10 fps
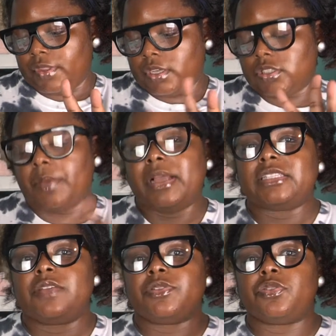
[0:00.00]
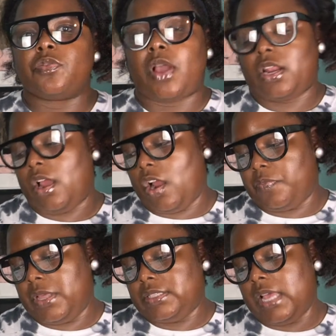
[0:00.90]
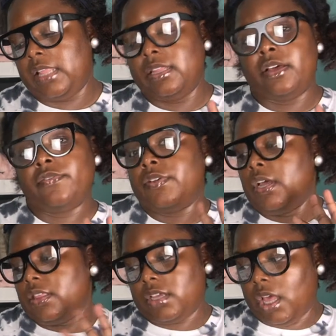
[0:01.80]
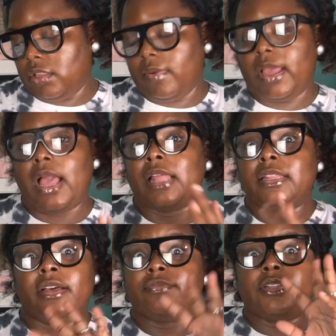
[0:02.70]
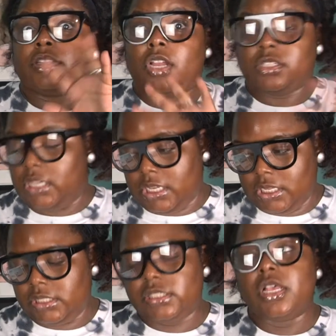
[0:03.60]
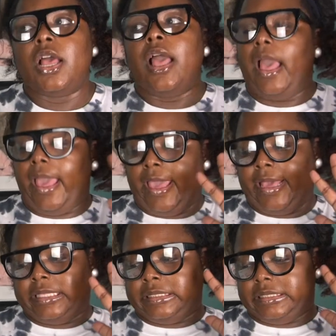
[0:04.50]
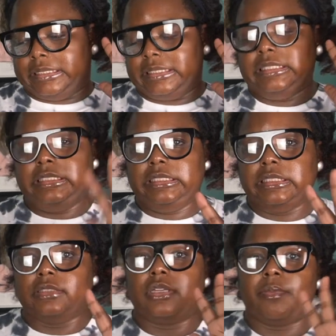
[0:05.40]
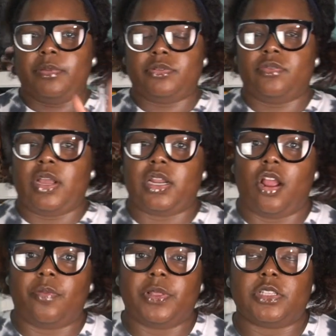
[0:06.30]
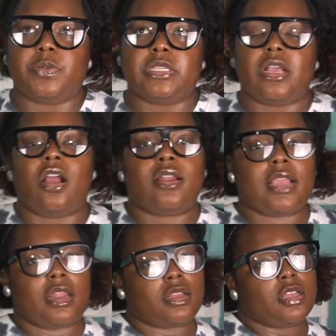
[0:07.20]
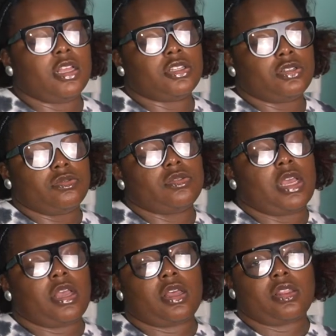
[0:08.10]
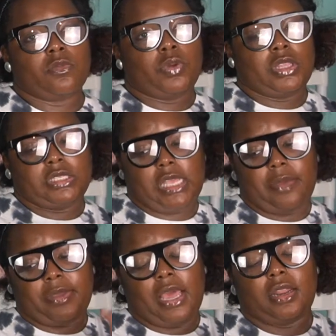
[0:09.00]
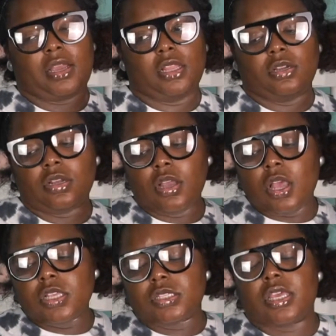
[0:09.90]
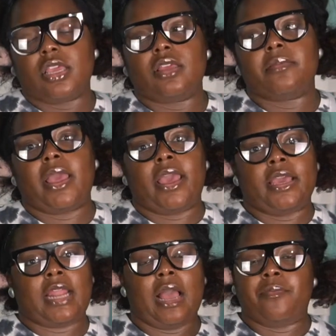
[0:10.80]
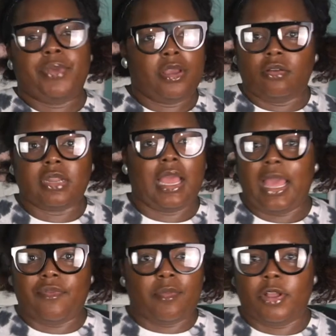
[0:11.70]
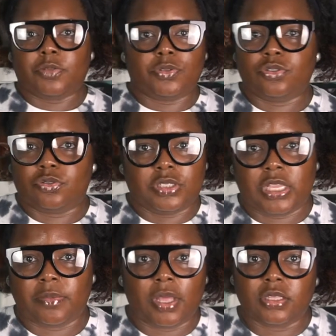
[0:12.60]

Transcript: So I'm actually in between a rock and a hard place. I love the colorway. I love 13s, and I'm in between a rock and a hard place because I already got a shoe that with the same kind of color scheme, and I'm big on not having multiple shoes with the same color